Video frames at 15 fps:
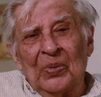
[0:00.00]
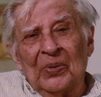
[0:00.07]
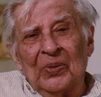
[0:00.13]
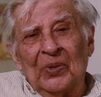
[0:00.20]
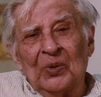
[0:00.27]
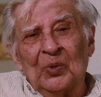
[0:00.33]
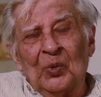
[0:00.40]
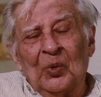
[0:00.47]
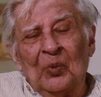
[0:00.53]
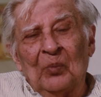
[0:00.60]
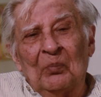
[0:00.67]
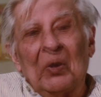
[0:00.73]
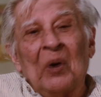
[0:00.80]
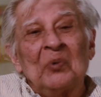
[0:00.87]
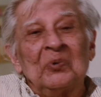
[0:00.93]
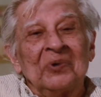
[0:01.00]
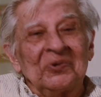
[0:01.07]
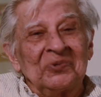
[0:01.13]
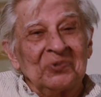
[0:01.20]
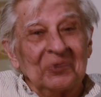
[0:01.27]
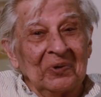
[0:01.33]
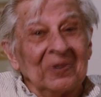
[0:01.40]
you know, bound
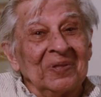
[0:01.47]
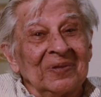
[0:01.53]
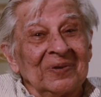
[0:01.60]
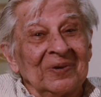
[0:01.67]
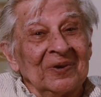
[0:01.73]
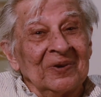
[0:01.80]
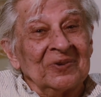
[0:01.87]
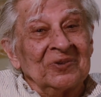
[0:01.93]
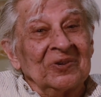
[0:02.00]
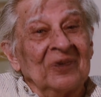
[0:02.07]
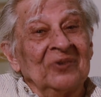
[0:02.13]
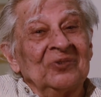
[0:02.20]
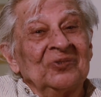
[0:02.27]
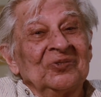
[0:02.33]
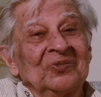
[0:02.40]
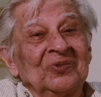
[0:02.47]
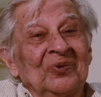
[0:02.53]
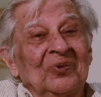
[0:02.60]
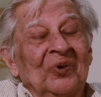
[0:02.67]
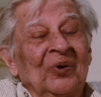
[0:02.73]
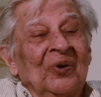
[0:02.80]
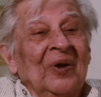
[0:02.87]
us together in a sense, you
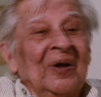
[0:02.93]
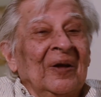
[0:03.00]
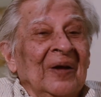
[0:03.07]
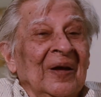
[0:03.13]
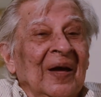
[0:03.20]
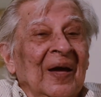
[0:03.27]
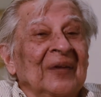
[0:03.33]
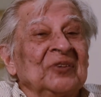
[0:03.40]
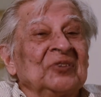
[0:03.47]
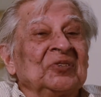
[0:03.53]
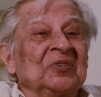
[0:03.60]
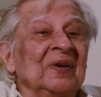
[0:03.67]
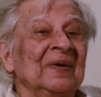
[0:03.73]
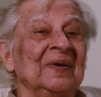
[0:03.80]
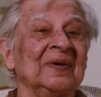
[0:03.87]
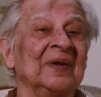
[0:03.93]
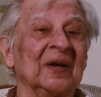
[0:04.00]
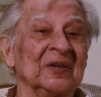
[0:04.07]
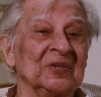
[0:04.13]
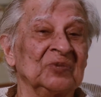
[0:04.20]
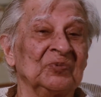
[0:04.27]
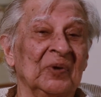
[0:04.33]
know. And still
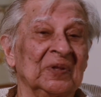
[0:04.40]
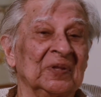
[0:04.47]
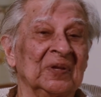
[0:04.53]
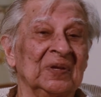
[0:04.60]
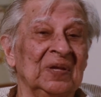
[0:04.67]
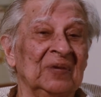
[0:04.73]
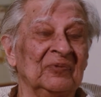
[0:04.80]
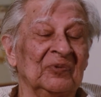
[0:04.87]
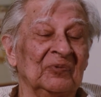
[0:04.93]
does, even